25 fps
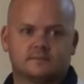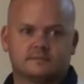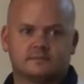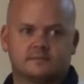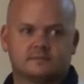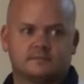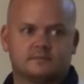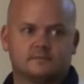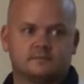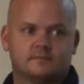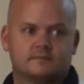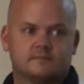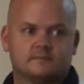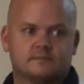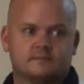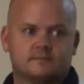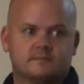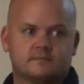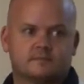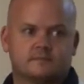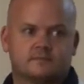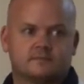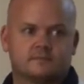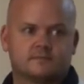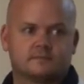Just tell them
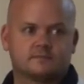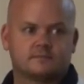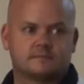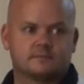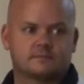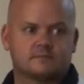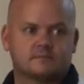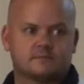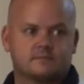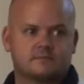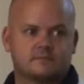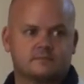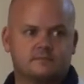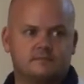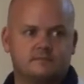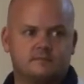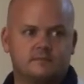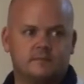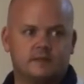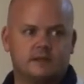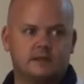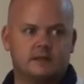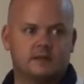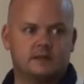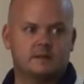to train when we
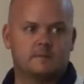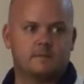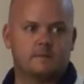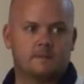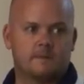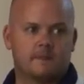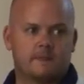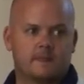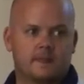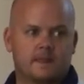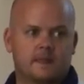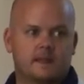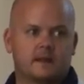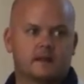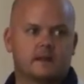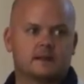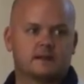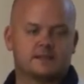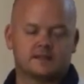teaching technique and stuff like that.